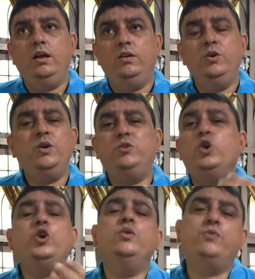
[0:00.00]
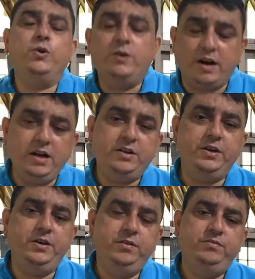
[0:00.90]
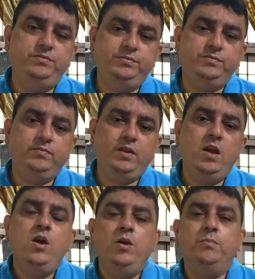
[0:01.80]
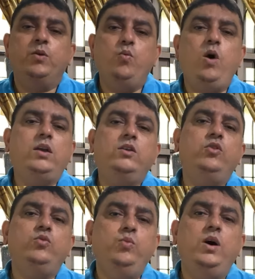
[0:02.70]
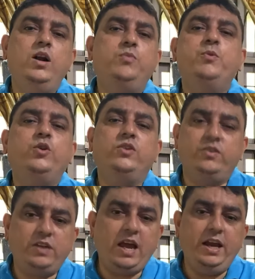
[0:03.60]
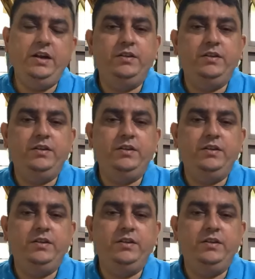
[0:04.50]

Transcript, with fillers: you know, took you for granted. But what this world puts aside,